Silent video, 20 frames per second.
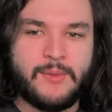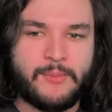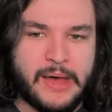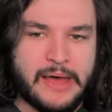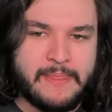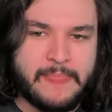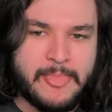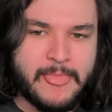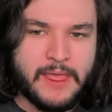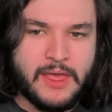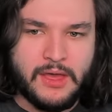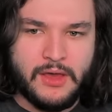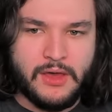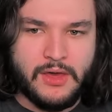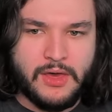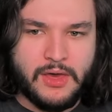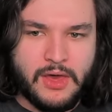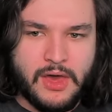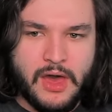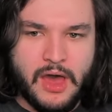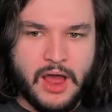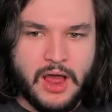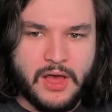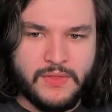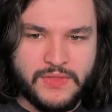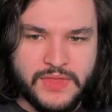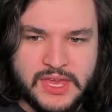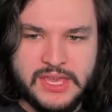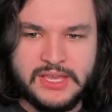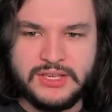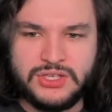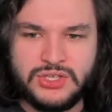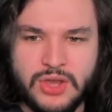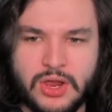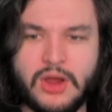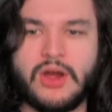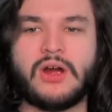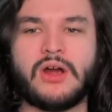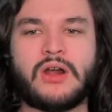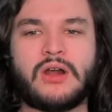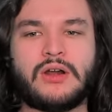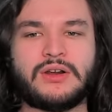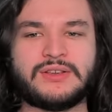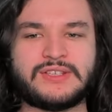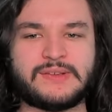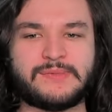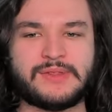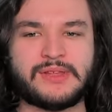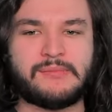But these are some of